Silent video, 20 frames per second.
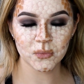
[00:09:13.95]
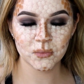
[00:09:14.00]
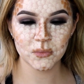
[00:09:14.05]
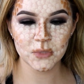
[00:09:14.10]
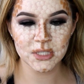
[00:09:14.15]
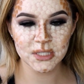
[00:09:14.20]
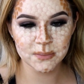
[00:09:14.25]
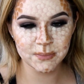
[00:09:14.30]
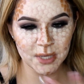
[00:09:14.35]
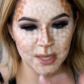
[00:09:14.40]

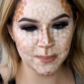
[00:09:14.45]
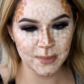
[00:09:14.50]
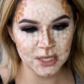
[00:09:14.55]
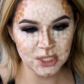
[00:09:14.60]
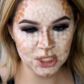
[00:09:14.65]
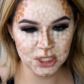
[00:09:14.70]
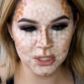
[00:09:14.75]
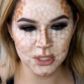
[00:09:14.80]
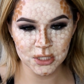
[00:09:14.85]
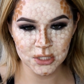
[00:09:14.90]
doesn't make my
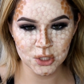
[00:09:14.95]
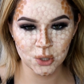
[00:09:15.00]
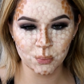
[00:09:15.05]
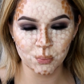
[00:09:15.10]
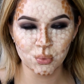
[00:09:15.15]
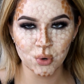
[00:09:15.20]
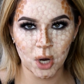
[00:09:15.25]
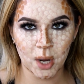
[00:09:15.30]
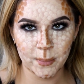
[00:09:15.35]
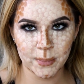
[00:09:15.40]
chin look so
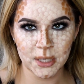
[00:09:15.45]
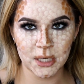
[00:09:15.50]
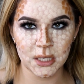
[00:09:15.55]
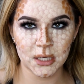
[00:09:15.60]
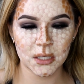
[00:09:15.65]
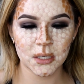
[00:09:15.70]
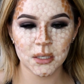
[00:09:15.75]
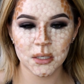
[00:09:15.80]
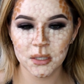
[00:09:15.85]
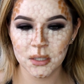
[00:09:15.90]

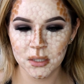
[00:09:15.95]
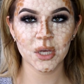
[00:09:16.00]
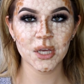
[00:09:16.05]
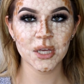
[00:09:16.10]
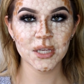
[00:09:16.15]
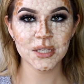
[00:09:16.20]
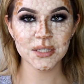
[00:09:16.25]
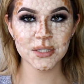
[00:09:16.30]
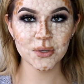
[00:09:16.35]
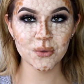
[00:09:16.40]
prominent.
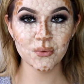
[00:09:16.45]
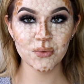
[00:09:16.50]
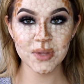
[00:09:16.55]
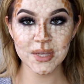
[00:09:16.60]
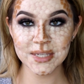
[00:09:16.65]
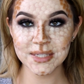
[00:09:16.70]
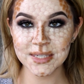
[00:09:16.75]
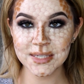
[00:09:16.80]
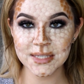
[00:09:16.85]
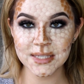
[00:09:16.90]
So
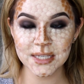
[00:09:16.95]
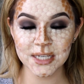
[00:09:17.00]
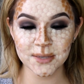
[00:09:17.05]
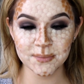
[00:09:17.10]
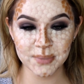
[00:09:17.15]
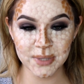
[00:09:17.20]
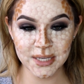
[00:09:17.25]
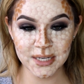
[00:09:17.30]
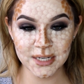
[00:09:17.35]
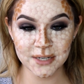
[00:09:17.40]
this is the
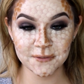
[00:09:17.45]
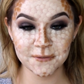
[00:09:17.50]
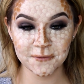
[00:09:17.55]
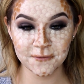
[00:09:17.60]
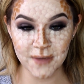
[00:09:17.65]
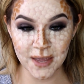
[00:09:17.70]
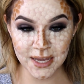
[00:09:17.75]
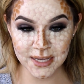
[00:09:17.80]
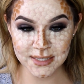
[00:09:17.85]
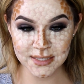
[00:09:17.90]
completed
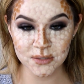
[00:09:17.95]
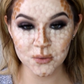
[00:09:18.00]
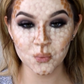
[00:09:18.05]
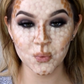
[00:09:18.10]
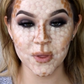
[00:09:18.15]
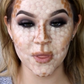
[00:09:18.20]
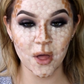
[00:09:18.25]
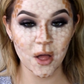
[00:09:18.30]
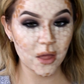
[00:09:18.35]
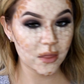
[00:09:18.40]
face
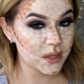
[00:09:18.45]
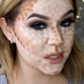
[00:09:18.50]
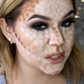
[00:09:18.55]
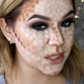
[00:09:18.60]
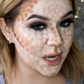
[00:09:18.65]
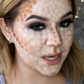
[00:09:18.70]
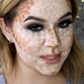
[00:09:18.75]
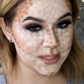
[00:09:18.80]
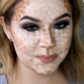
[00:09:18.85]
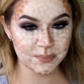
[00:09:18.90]
with all the
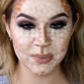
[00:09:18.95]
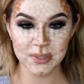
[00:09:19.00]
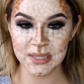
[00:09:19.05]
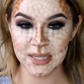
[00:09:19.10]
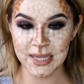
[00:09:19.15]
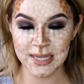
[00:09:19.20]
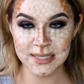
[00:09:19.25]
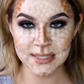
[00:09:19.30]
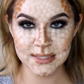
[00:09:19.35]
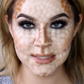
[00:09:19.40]
dots
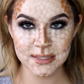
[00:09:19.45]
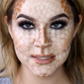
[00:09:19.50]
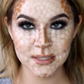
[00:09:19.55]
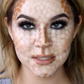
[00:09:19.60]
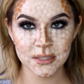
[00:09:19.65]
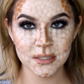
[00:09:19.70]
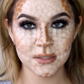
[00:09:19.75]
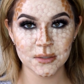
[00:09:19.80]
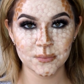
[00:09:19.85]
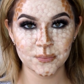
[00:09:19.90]
placed.